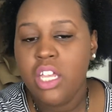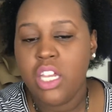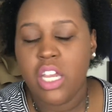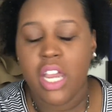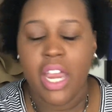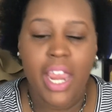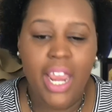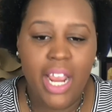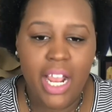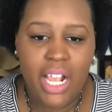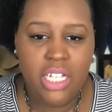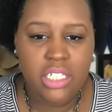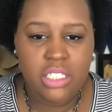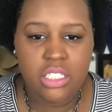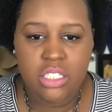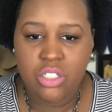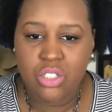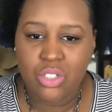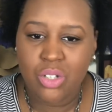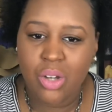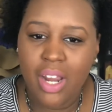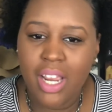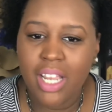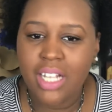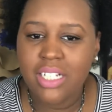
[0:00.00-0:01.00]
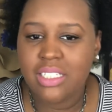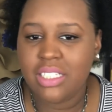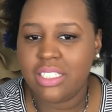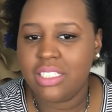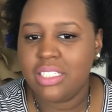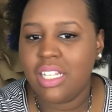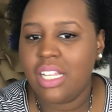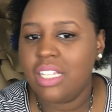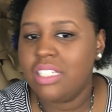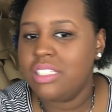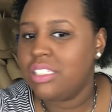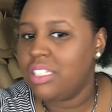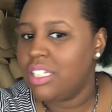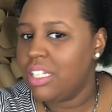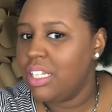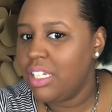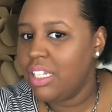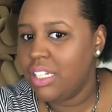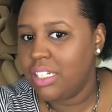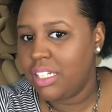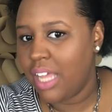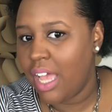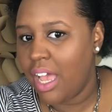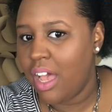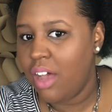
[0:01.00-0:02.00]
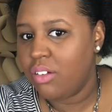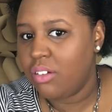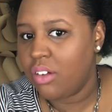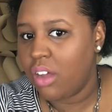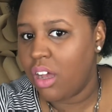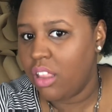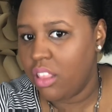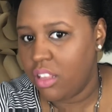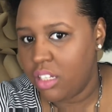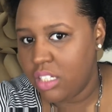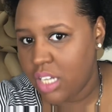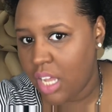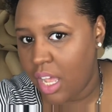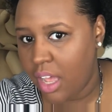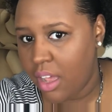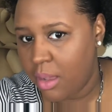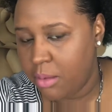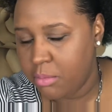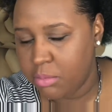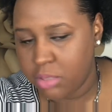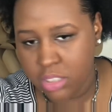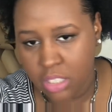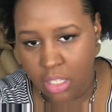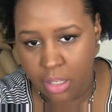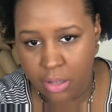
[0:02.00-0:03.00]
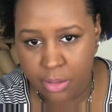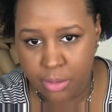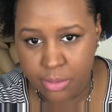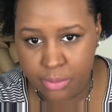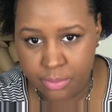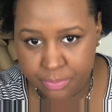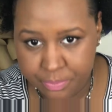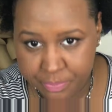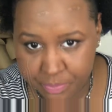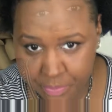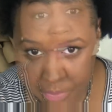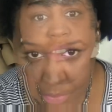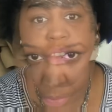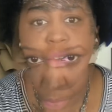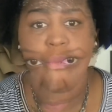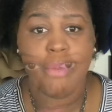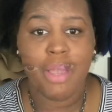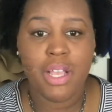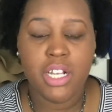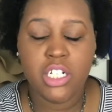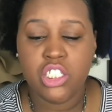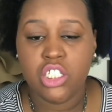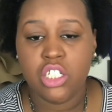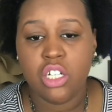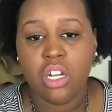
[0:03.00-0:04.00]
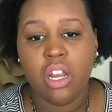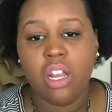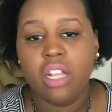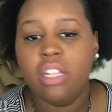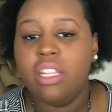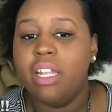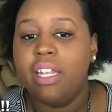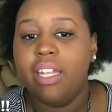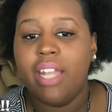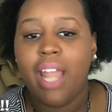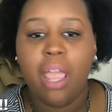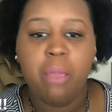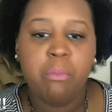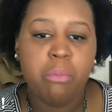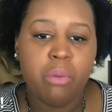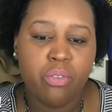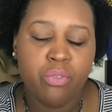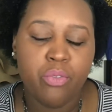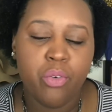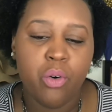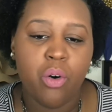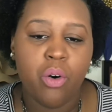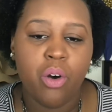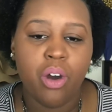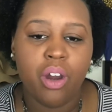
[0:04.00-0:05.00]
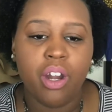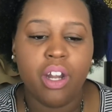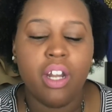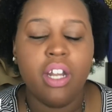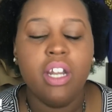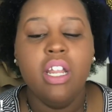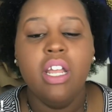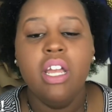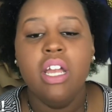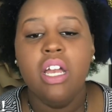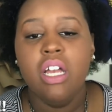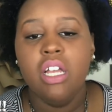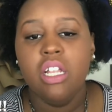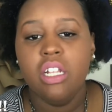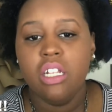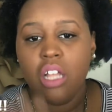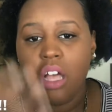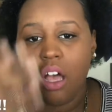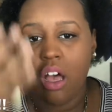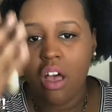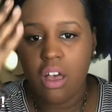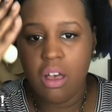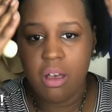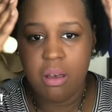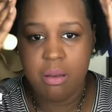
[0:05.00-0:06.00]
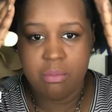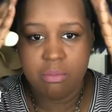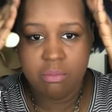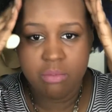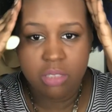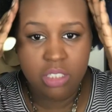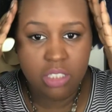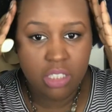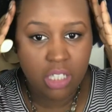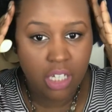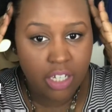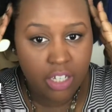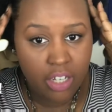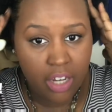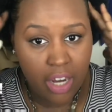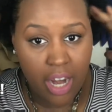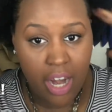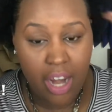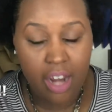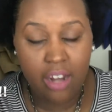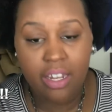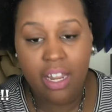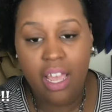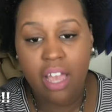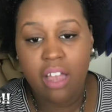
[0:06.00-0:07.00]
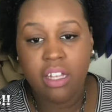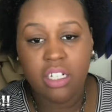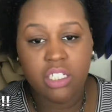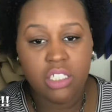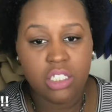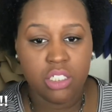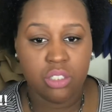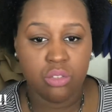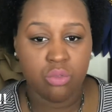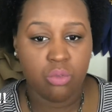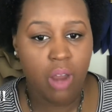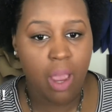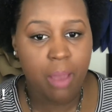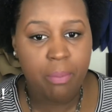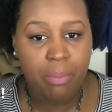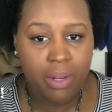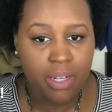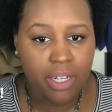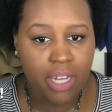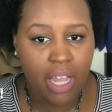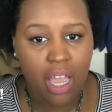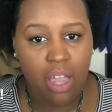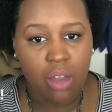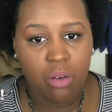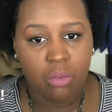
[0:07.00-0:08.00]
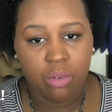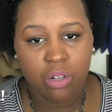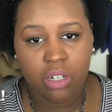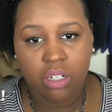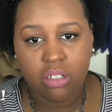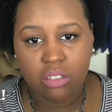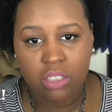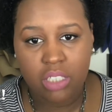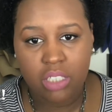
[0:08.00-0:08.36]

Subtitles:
your hair isn't trained to stay slicked down all the time. So you have to make sure the night before, slick your hair down and just wrap it down real